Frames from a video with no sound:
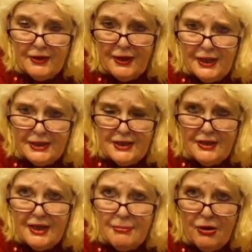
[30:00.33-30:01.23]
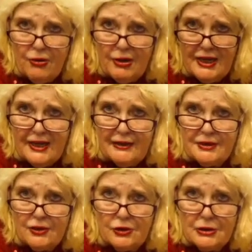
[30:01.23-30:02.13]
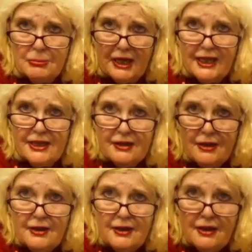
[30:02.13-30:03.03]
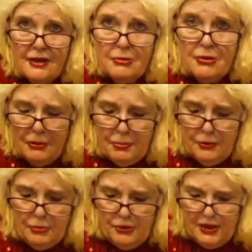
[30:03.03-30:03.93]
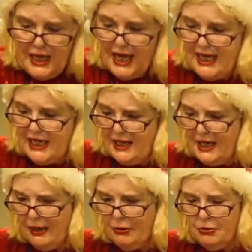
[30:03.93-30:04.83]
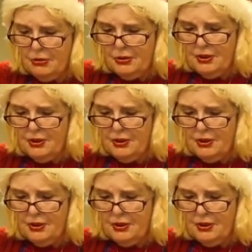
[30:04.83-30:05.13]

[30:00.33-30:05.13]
Okay, so they're my holly leaves I just made. And I'm going to put them on the cake now,